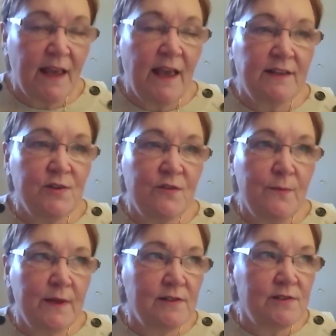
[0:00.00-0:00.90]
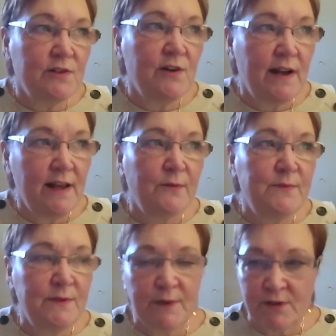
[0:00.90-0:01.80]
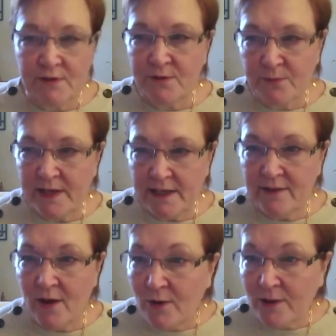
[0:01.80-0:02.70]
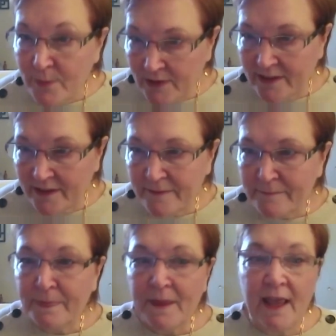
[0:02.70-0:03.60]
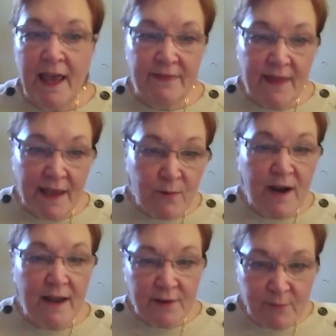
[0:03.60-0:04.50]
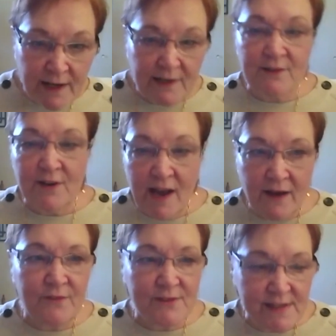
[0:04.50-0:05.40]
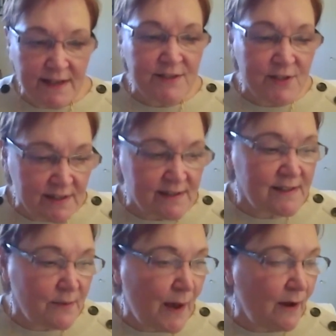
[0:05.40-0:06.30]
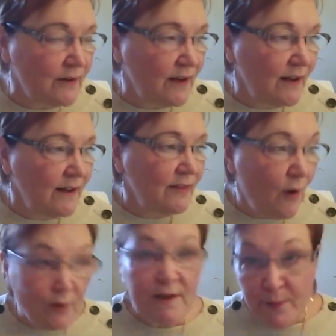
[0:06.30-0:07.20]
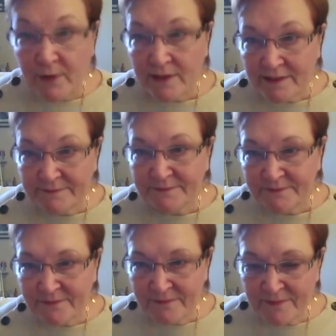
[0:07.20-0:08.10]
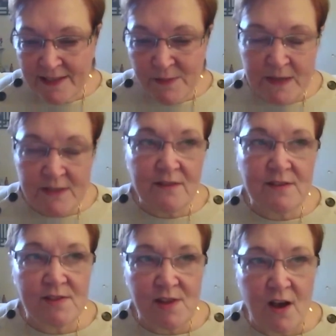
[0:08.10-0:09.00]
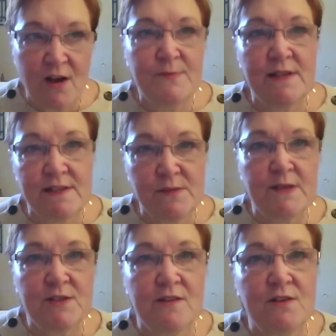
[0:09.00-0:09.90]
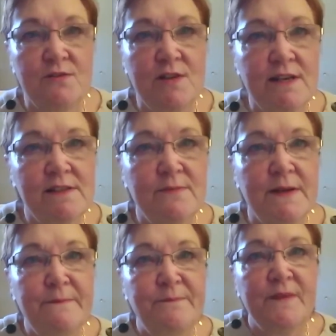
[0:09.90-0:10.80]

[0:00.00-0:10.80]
And so the minister had helped him learn to read the holy book, and they were having regular conversations about the holy book, especially the Psalms and especially the New Testament.